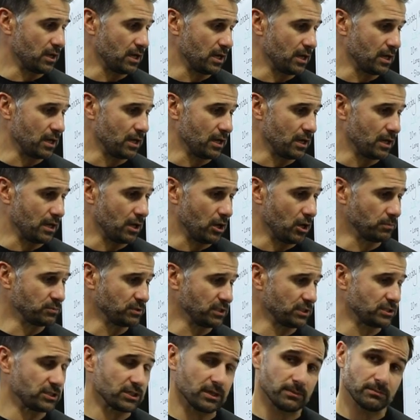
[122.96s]
uh,
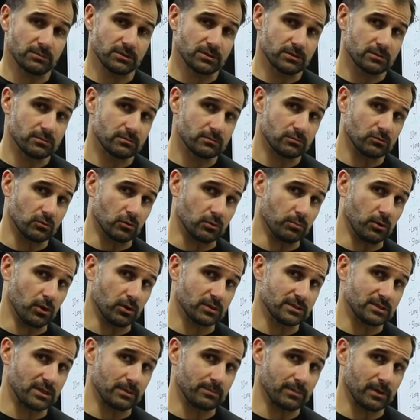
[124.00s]
object jumps or
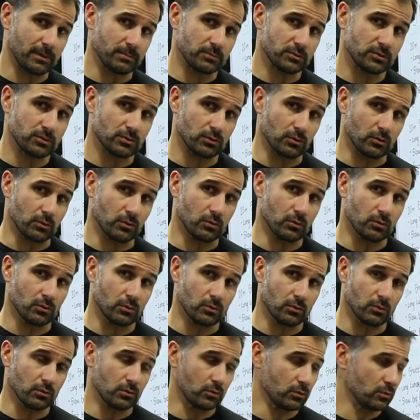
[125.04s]
box step ups
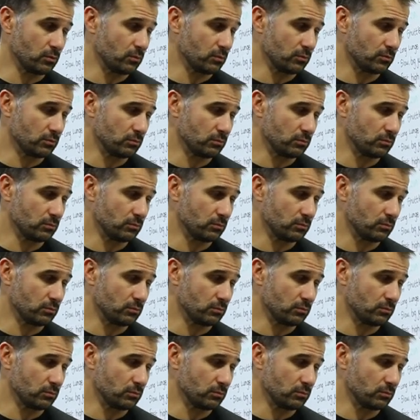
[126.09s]
or